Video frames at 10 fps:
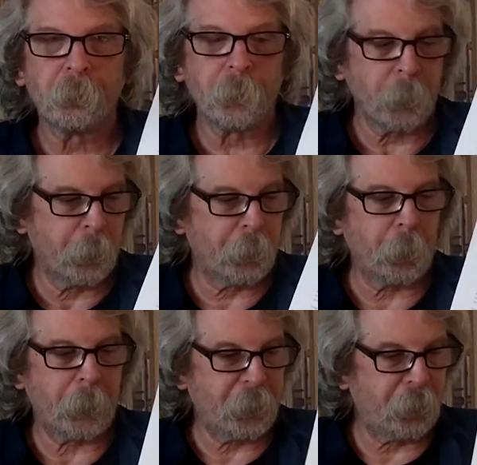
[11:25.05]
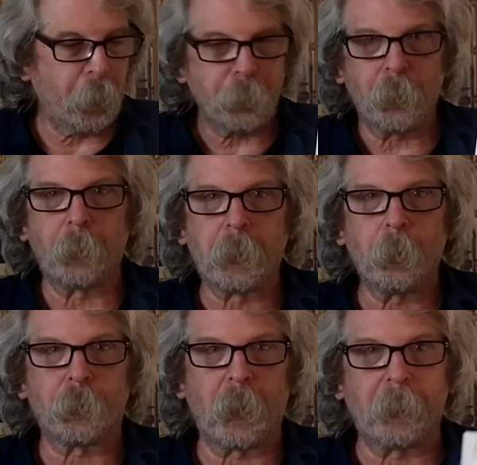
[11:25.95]
So its notes only go
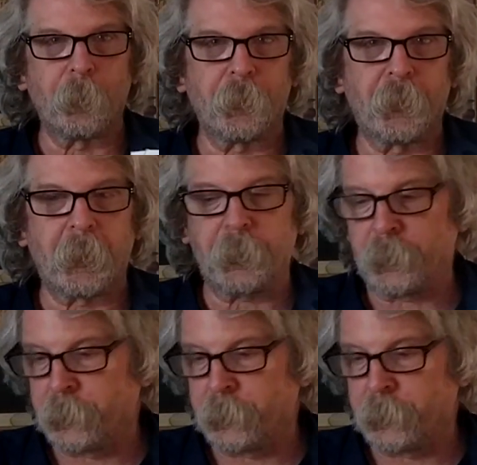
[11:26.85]
to level 6.